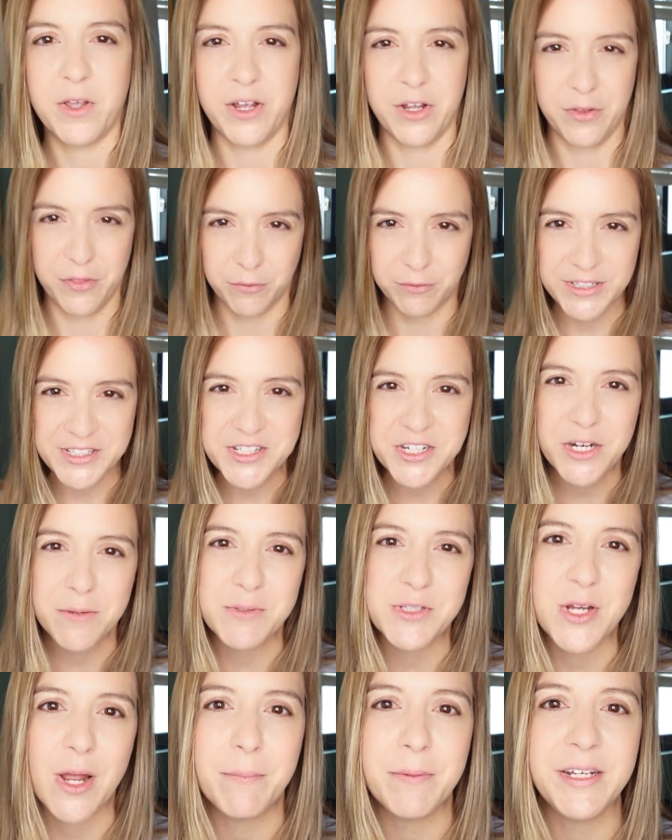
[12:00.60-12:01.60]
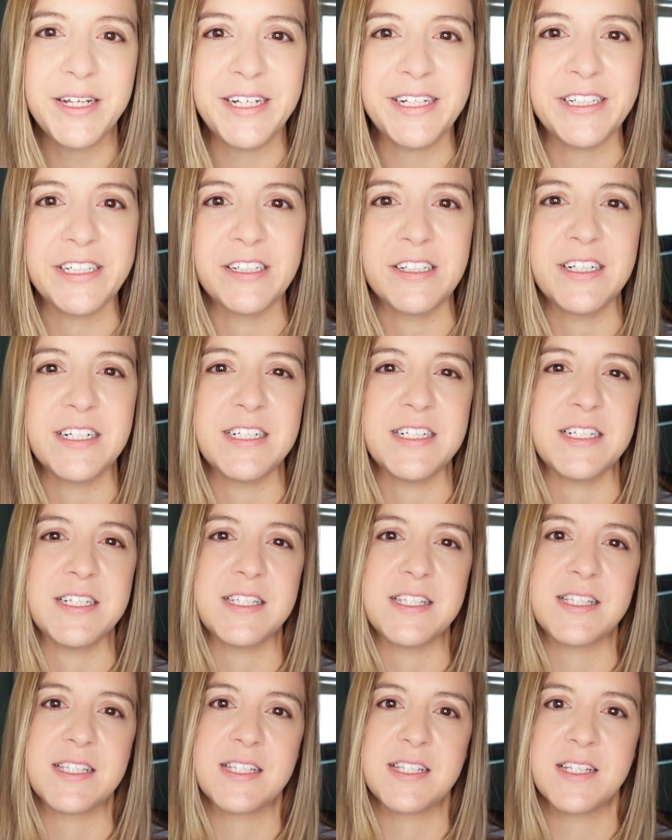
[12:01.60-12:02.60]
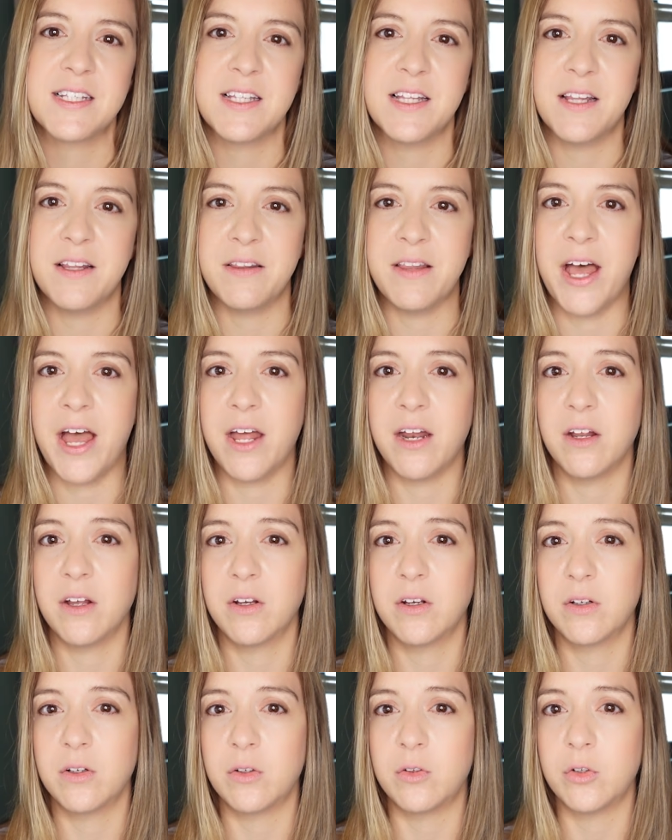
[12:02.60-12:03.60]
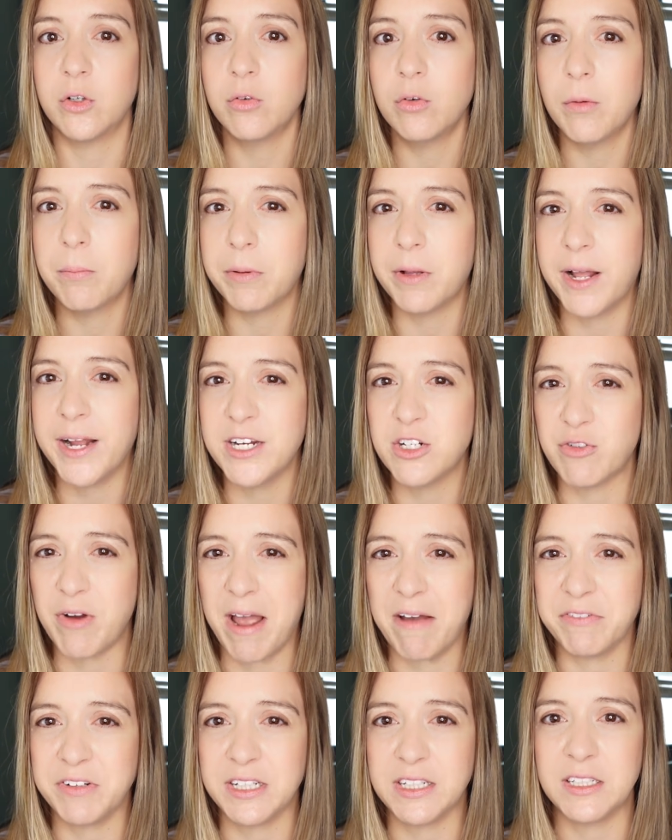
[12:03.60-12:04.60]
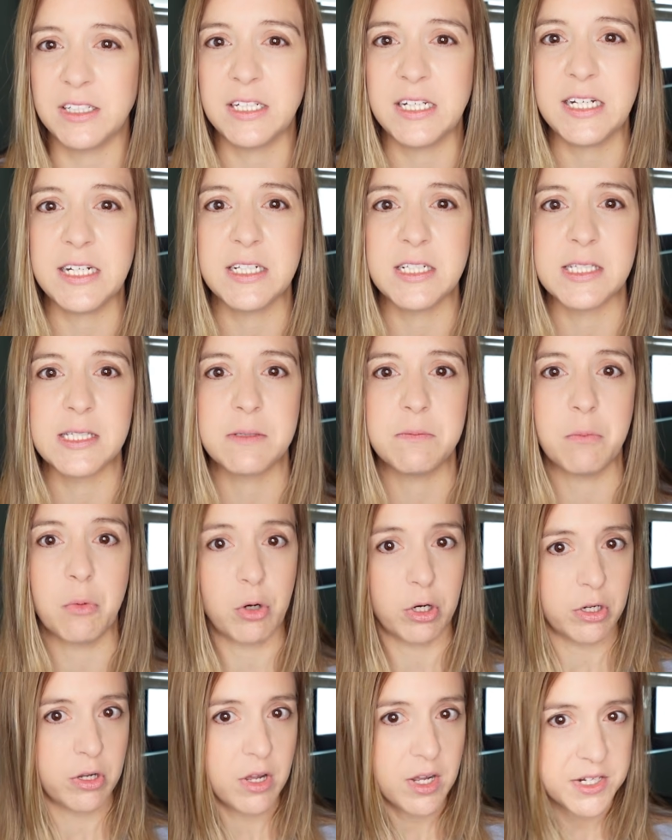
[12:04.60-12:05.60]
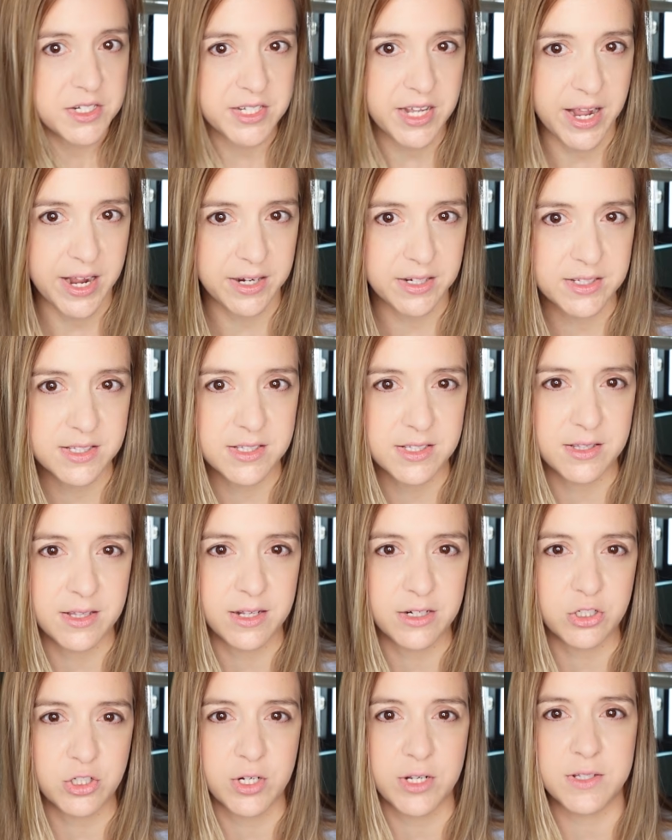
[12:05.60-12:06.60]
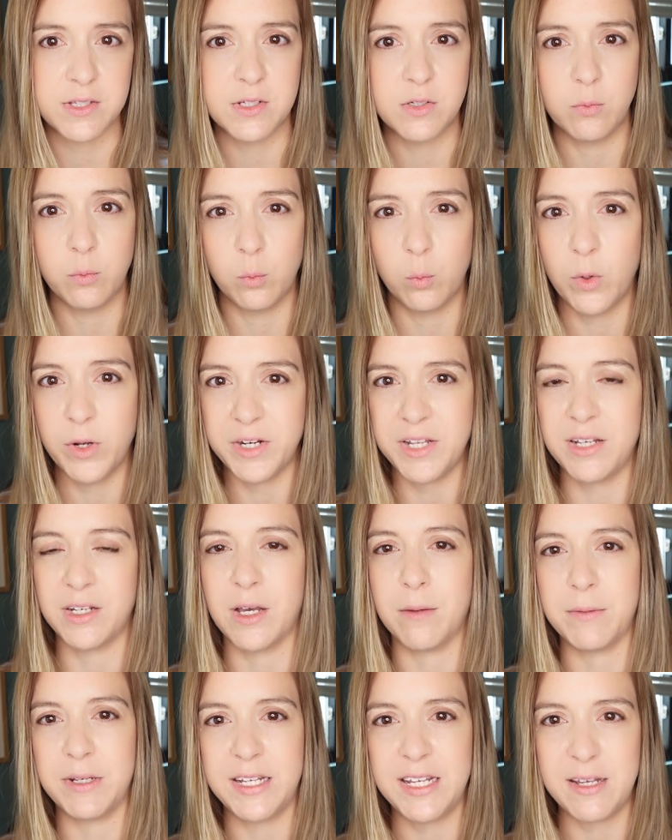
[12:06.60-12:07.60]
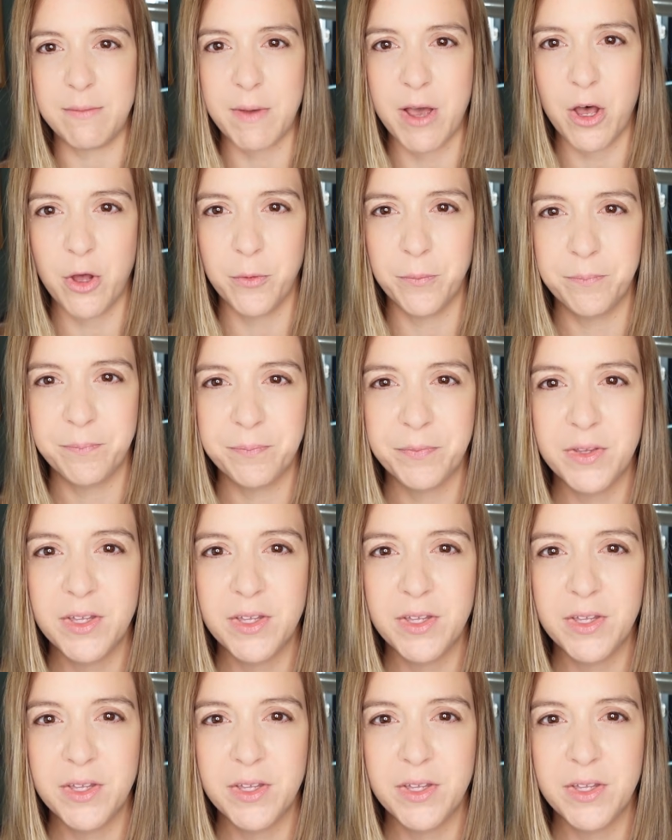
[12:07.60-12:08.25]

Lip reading: The reason I'm stopping here is that good reply drafting needs more context than just one incoming email.